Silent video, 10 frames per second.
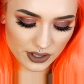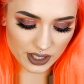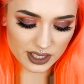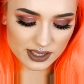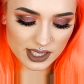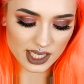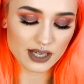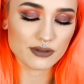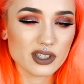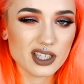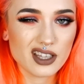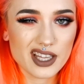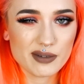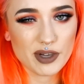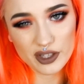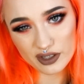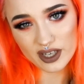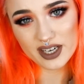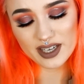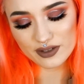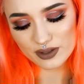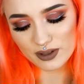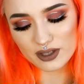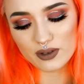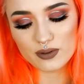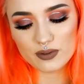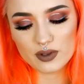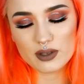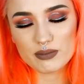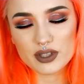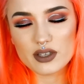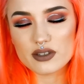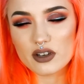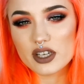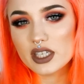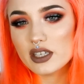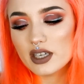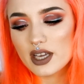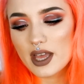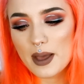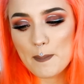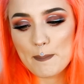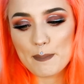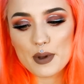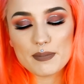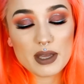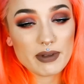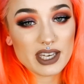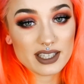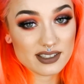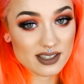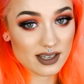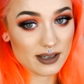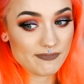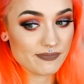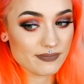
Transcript: Honestly, really like my look right now, so I don't want to put this on, but maybe next time.